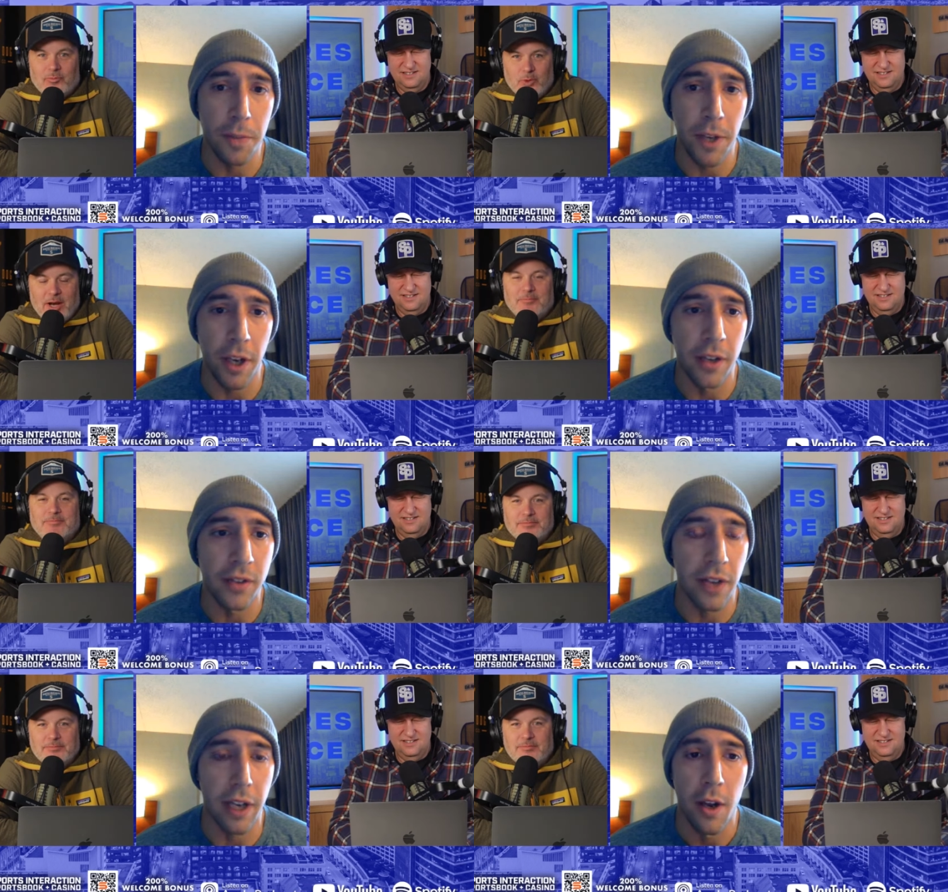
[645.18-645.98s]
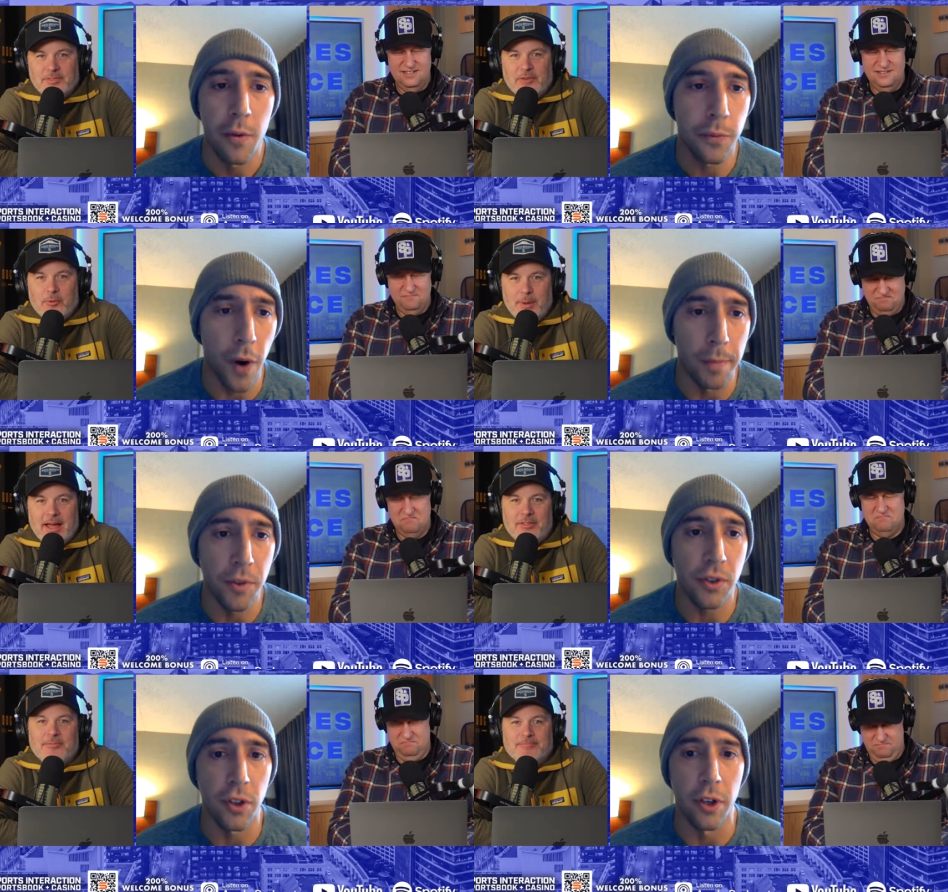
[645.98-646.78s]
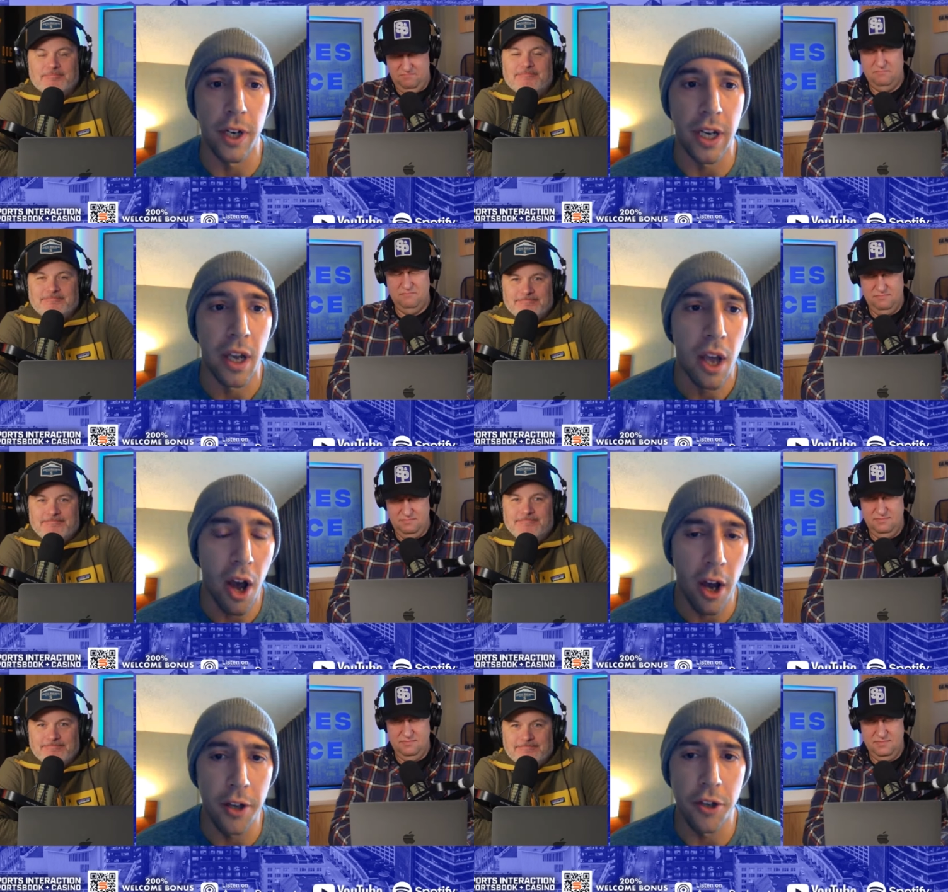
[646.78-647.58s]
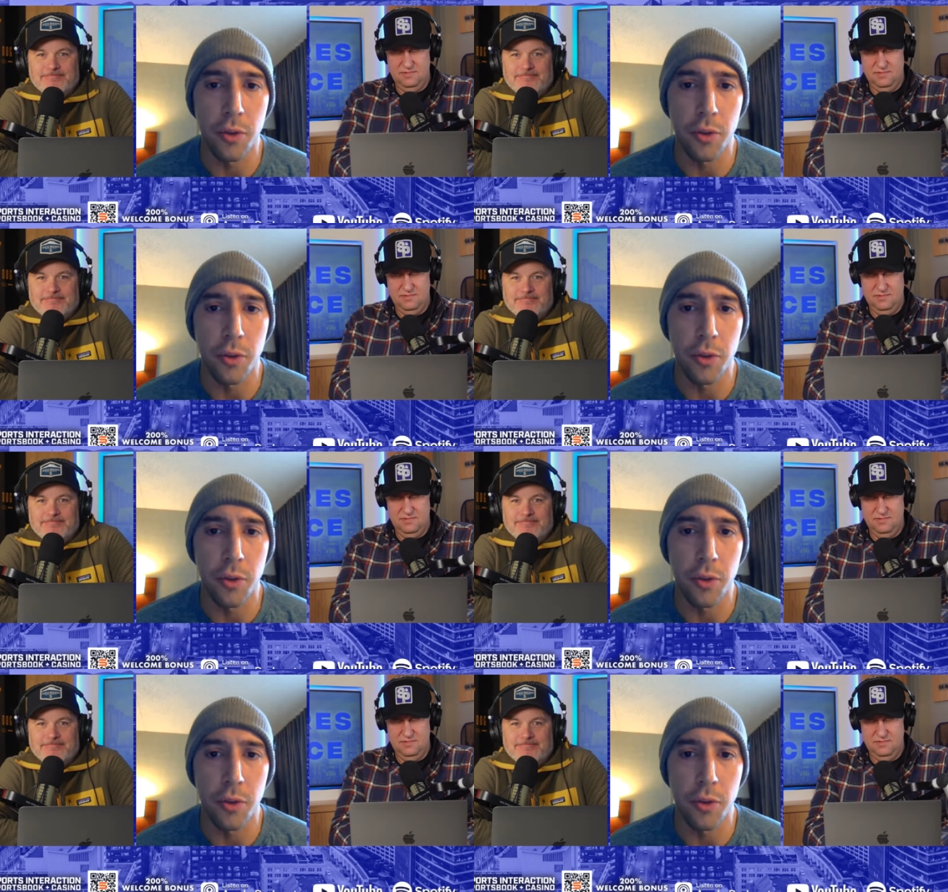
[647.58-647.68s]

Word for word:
Speaker 1: right. because like Different from paths. Surrey, mm-hmm.